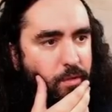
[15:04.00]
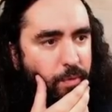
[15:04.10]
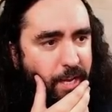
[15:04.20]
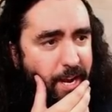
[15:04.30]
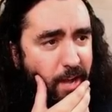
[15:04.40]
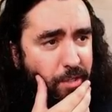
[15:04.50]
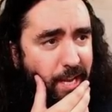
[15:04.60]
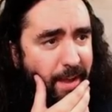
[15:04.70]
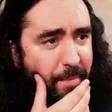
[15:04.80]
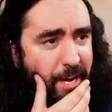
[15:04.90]
We can now
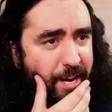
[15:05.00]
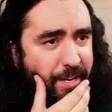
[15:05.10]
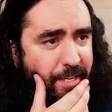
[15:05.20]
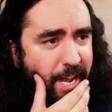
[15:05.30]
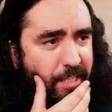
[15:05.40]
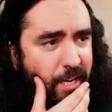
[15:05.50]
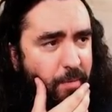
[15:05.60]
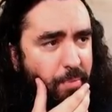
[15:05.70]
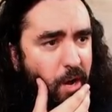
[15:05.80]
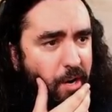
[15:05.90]
slam in there. Yes, they're
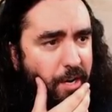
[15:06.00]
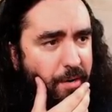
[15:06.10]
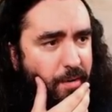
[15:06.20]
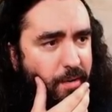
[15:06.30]
blocking.